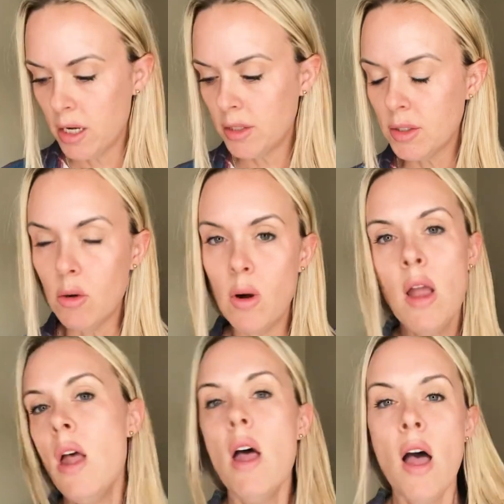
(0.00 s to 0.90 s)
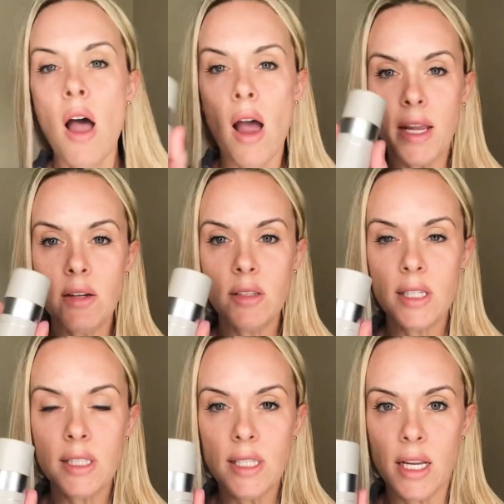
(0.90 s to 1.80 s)
So I use the
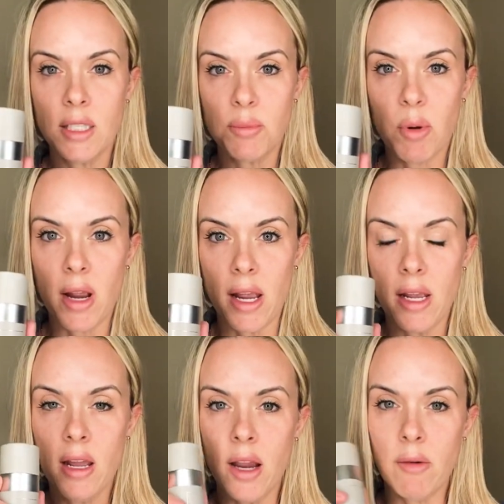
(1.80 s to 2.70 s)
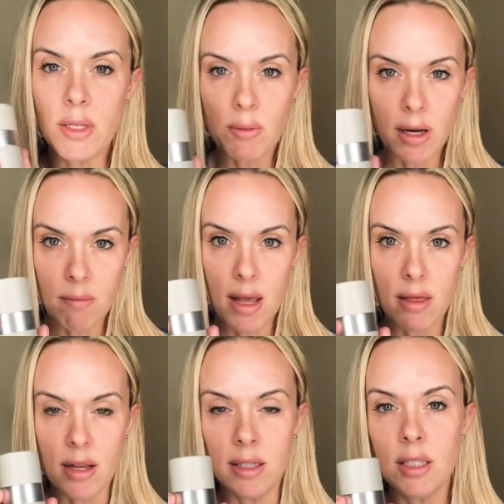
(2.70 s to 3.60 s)
Stay Spray. I always recommend
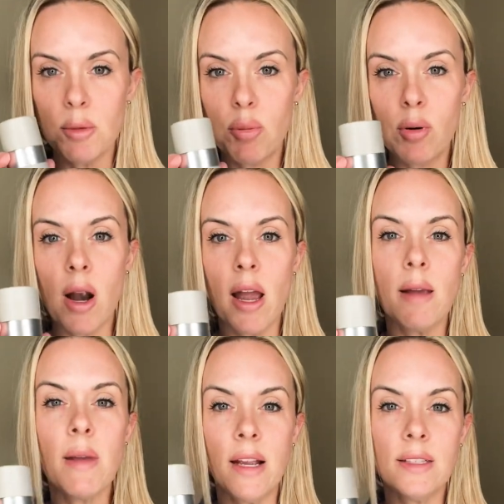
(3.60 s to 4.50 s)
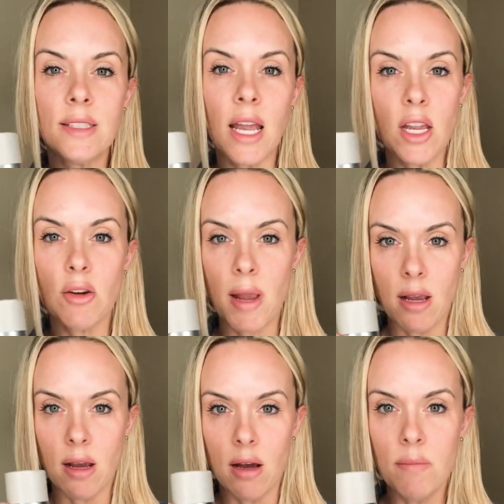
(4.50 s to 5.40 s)
this to prime and set your
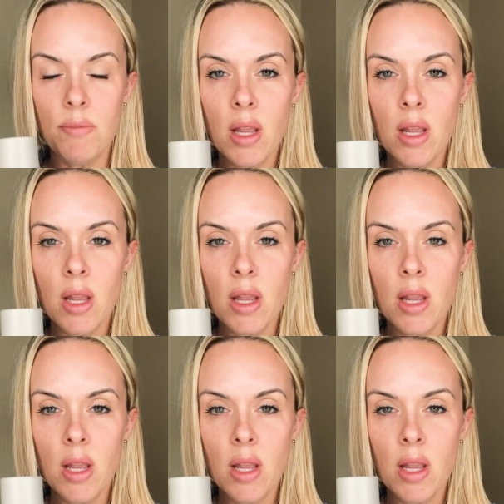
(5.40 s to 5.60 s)
makeup.